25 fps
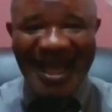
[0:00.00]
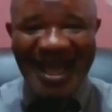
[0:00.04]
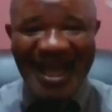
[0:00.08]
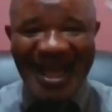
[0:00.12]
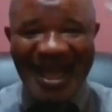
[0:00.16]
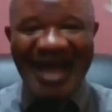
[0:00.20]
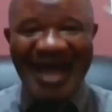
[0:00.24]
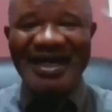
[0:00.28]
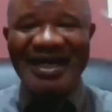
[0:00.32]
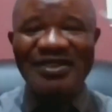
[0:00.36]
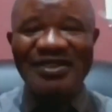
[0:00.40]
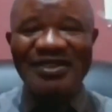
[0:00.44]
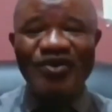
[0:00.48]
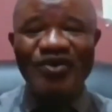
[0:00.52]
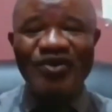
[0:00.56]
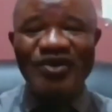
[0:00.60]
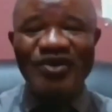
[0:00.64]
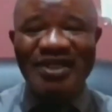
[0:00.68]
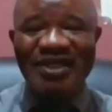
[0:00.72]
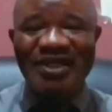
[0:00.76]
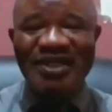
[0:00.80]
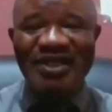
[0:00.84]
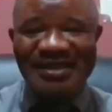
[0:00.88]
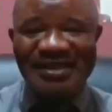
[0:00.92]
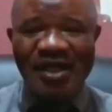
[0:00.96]
Are they ready to
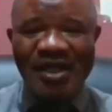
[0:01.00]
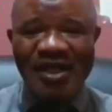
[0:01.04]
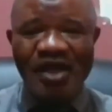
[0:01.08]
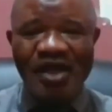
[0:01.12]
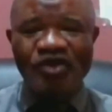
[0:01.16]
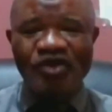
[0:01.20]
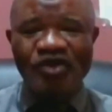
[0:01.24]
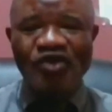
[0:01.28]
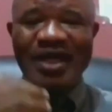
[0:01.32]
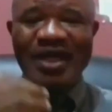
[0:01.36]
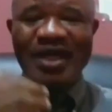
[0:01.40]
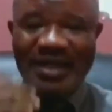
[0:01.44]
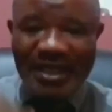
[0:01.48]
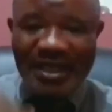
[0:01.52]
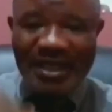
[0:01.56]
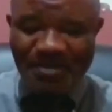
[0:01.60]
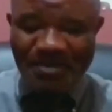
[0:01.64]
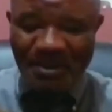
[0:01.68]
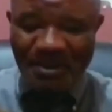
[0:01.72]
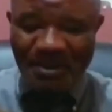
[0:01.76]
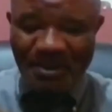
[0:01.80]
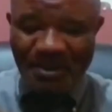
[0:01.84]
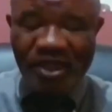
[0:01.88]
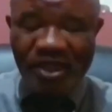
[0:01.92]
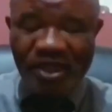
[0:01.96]
listen? So
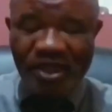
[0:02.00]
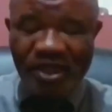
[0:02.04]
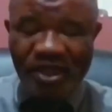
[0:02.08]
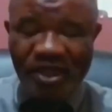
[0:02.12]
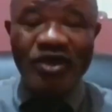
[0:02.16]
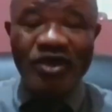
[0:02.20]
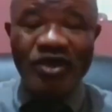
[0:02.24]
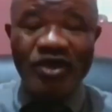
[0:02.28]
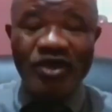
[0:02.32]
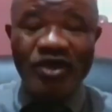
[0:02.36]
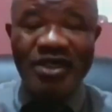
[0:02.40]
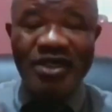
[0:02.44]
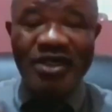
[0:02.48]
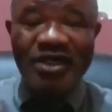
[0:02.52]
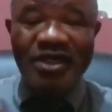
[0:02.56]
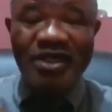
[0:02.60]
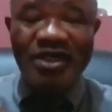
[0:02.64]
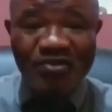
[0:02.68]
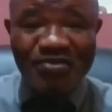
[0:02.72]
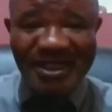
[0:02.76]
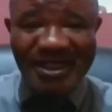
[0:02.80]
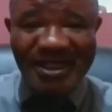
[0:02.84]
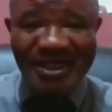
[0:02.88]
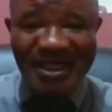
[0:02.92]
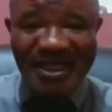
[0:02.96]
people need to listen to
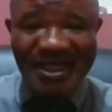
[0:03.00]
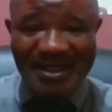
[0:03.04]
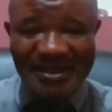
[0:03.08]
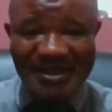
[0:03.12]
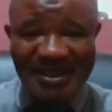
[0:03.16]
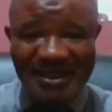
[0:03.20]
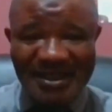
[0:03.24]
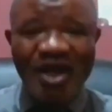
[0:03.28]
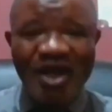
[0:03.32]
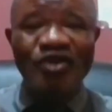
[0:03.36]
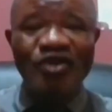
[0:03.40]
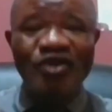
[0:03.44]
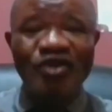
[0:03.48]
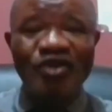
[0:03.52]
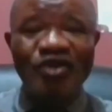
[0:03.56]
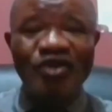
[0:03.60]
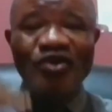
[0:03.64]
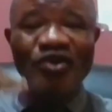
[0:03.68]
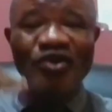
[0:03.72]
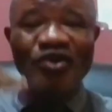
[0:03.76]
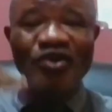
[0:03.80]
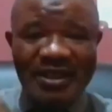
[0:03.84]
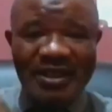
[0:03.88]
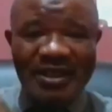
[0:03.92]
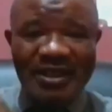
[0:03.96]
medias, to
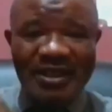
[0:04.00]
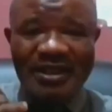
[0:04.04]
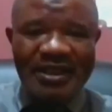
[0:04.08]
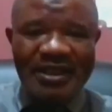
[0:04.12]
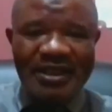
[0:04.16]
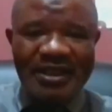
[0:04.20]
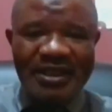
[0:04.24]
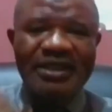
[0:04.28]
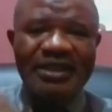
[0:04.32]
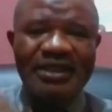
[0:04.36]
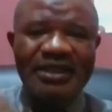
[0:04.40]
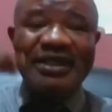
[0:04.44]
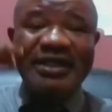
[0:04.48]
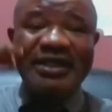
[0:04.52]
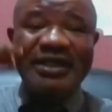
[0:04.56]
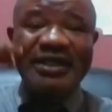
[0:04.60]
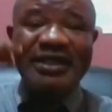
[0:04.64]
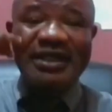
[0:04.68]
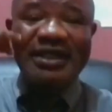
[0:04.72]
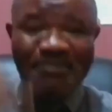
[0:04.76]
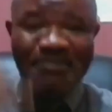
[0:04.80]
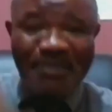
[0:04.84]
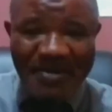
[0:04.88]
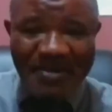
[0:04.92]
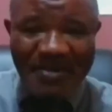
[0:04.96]

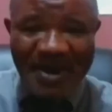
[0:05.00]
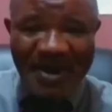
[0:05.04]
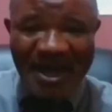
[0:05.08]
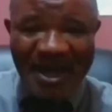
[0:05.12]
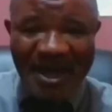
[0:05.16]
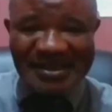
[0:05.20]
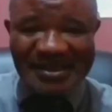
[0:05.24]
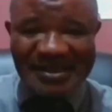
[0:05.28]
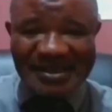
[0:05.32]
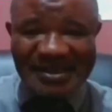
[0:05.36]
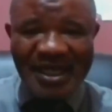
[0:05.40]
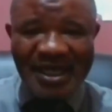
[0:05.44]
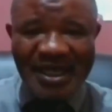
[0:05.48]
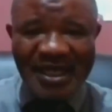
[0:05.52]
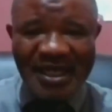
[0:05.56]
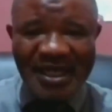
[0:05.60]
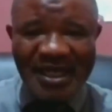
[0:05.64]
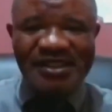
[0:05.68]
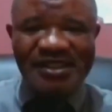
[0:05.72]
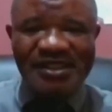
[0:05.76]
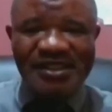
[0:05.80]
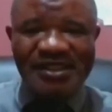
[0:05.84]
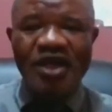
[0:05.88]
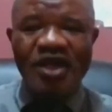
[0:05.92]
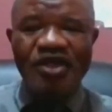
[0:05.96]
read papers.
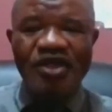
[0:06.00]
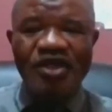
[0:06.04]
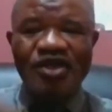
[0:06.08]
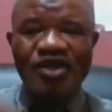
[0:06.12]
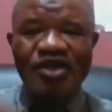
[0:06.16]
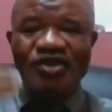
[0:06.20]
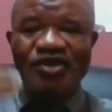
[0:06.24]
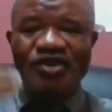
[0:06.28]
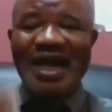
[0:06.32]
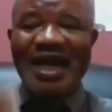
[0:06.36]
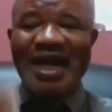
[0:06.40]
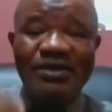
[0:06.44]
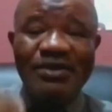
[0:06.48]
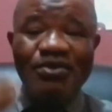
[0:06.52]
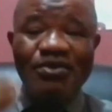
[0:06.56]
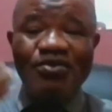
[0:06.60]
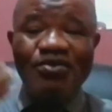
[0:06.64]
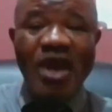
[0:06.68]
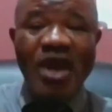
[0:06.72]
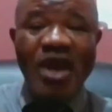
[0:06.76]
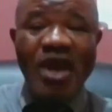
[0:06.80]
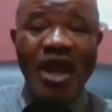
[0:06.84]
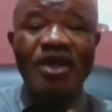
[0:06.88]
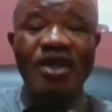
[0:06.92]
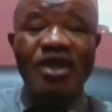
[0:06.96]
You see, those are the
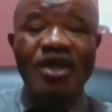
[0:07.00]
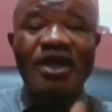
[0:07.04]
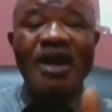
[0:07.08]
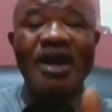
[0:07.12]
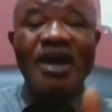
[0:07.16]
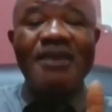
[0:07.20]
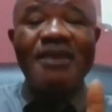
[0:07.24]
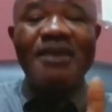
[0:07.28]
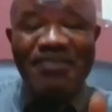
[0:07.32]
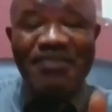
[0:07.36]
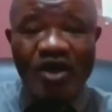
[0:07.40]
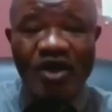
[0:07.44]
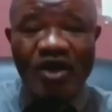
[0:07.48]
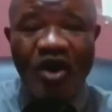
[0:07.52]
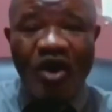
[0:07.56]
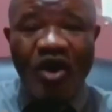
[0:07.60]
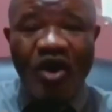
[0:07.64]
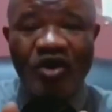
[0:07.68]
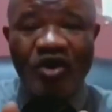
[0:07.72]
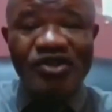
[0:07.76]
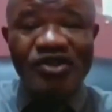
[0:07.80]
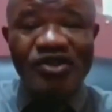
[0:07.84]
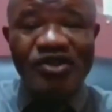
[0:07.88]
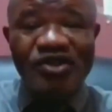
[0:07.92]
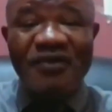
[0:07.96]
way we can pick
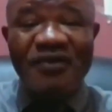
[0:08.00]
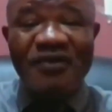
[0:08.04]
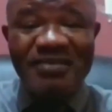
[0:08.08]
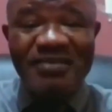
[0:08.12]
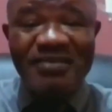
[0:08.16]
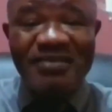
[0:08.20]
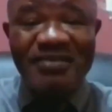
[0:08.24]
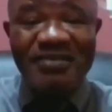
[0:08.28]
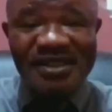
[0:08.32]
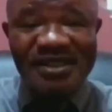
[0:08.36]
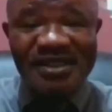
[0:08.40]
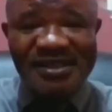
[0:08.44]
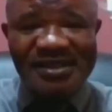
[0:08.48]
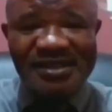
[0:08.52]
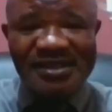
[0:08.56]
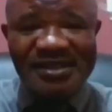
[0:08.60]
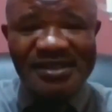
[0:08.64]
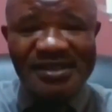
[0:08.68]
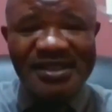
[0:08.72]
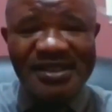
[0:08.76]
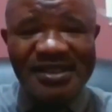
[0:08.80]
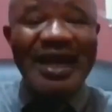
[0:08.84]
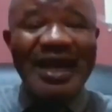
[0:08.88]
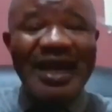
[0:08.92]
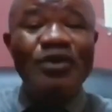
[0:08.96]
all those
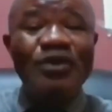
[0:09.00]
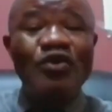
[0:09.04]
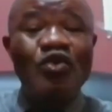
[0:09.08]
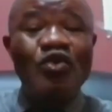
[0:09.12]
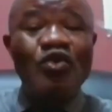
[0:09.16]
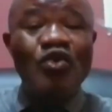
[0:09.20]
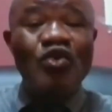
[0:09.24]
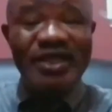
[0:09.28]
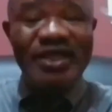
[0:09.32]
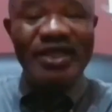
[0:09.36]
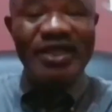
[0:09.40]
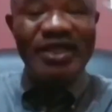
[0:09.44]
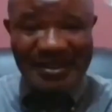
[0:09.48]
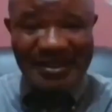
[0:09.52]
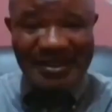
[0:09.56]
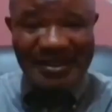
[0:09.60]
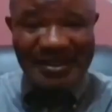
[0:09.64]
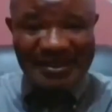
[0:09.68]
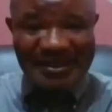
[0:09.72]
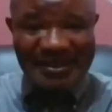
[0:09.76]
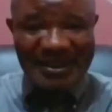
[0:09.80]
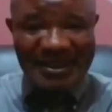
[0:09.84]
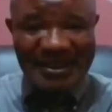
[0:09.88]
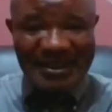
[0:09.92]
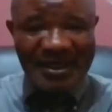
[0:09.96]
informations that you need.
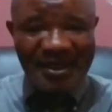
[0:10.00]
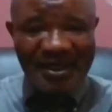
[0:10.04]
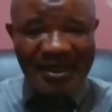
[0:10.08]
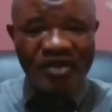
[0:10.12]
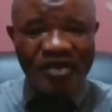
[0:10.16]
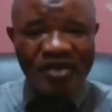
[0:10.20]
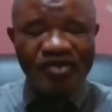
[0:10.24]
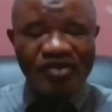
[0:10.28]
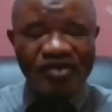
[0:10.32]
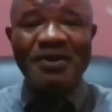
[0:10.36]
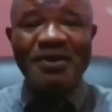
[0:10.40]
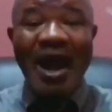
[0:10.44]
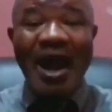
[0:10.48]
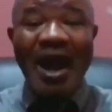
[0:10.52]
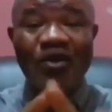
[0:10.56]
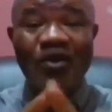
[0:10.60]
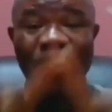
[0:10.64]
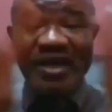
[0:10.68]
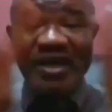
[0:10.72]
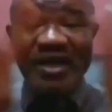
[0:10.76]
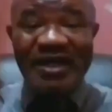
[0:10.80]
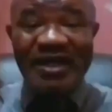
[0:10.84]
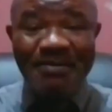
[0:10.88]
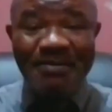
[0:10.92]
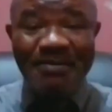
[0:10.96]
So people are
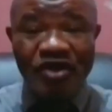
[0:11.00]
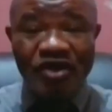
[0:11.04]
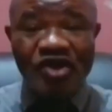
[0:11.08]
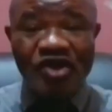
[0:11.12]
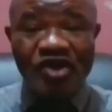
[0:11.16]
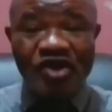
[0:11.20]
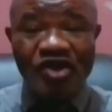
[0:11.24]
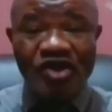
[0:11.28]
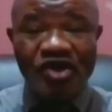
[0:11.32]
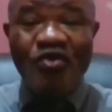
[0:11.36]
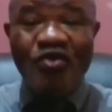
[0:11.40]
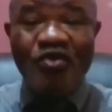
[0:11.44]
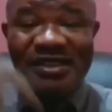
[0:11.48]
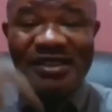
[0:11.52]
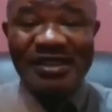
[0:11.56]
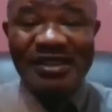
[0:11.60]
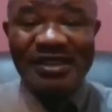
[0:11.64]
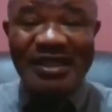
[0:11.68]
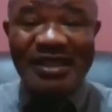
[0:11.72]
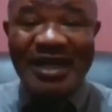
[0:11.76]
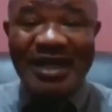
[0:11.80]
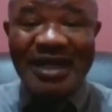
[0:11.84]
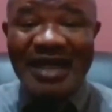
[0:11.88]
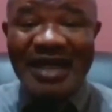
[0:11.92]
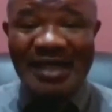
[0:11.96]
going about with
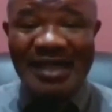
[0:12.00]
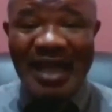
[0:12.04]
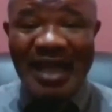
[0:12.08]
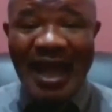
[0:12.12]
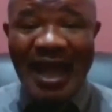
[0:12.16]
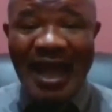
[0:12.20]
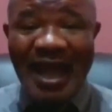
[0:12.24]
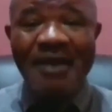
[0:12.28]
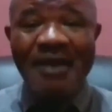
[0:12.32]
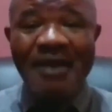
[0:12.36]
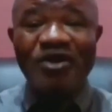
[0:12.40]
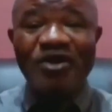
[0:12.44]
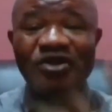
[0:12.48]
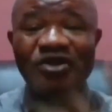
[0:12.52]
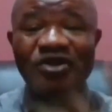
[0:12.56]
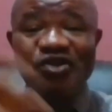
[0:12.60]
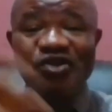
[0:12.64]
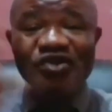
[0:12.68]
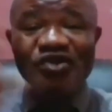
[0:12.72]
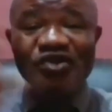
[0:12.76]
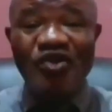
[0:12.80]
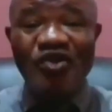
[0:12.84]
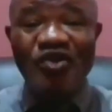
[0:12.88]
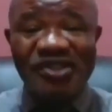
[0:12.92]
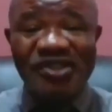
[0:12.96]
cancer,
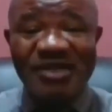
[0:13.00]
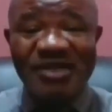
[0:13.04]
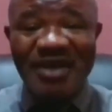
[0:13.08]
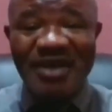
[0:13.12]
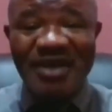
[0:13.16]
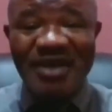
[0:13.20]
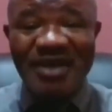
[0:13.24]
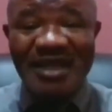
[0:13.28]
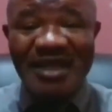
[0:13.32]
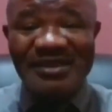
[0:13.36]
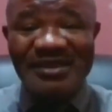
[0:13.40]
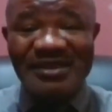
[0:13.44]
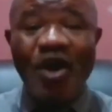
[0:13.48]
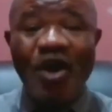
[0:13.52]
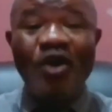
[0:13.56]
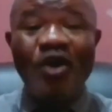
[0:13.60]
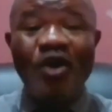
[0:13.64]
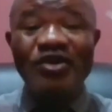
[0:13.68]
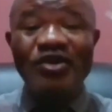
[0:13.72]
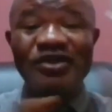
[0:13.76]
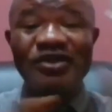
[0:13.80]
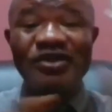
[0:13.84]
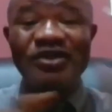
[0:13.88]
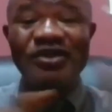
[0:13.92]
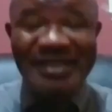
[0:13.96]
but no symptoms and signs
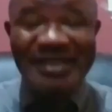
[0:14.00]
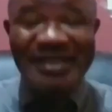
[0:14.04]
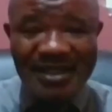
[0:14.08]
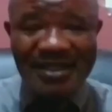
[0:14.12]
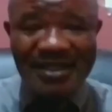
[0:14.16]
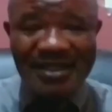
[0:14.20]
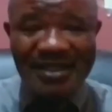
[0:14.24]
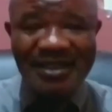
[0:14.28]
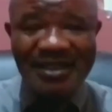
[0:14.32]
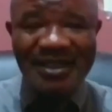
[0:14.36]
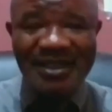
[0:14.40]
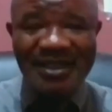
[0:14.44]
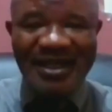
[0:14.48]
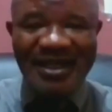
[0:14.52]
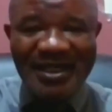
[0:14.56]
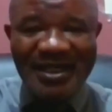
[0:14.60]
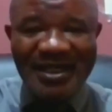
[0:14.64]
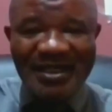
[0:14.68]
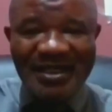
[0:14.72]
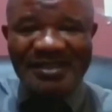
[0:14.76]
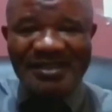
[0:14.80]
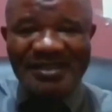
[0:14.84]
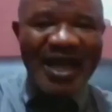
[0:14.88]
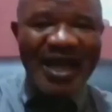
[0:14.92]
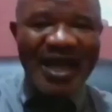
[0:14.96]
until
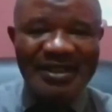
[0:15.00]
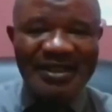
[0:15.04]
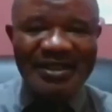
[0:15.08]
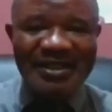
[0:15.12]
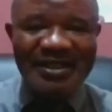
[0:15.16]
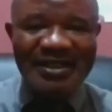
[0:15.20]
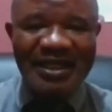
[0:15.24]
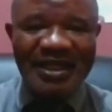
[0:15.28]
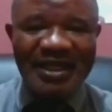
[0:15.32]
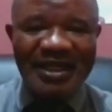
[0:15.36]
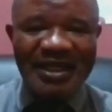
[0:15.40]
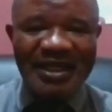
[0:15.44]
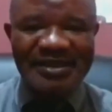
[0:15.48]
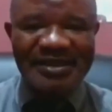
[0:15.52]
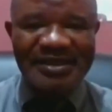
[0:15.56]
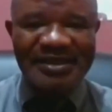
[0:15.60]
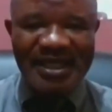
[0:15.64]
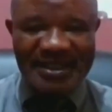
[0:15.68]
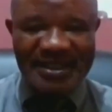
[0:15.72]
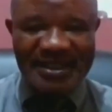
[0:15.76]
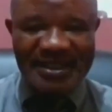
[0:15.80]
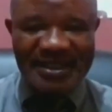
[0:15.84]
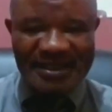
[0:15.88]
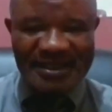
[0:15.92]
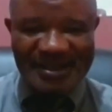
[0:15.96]
its end
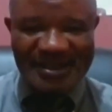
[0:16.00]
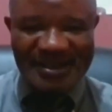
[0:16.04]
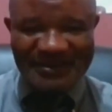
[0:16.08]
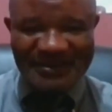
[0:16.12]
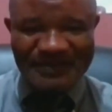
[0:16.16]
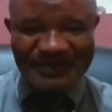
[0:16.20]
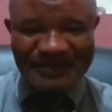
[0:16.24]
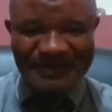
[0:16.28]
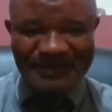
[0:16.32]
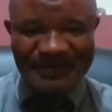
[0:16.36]
stage.